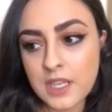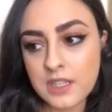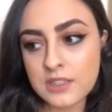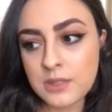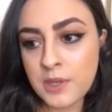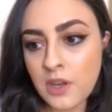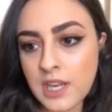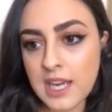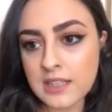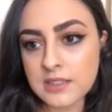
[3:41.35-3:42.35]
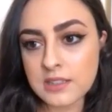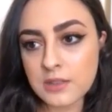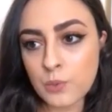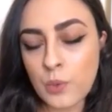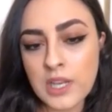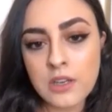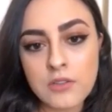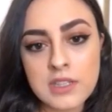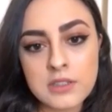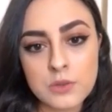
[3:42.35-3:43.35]
to be honest, when you're in
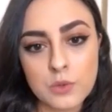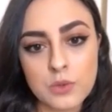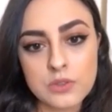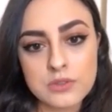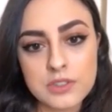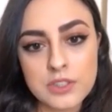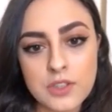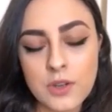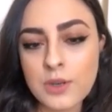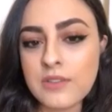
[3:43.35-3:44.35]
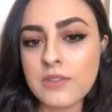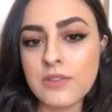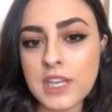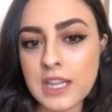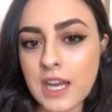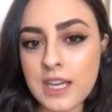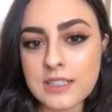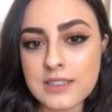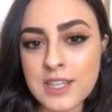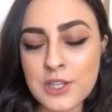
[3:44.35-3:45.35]
school, you don't even realize
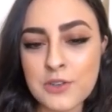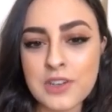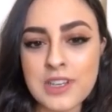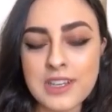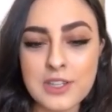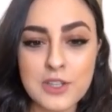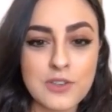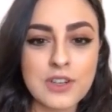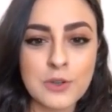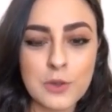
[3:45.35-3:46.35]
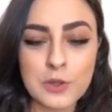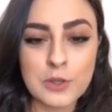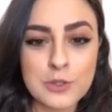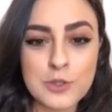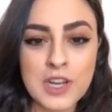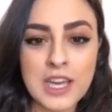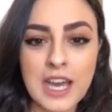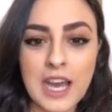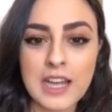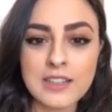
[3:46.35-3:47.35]
that you're in a you're in another country,
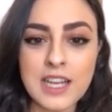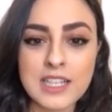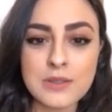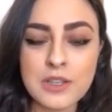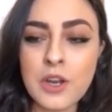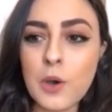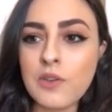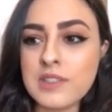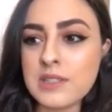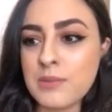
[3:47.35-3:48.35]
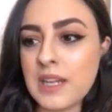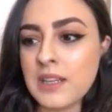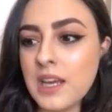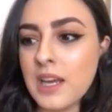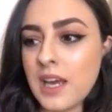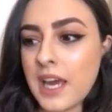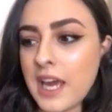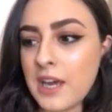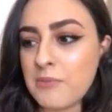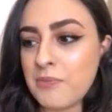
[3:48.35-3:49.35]
and that's you know obviously being
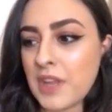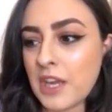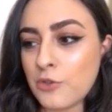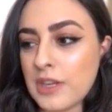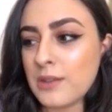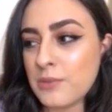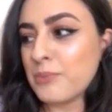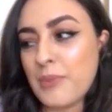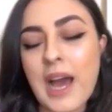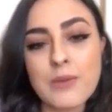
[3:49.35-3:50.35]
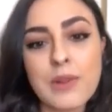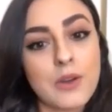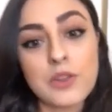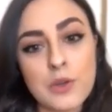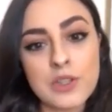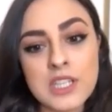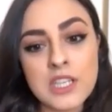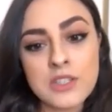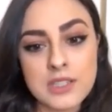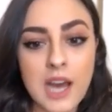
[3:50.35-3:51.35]
um, agreed by the other
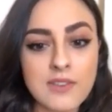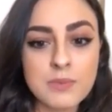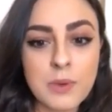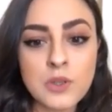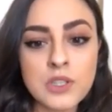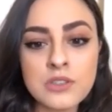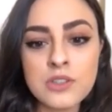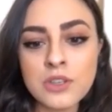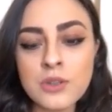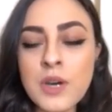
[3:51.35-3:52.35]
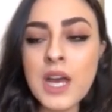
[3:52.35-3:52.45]
teachers that I've spoken to.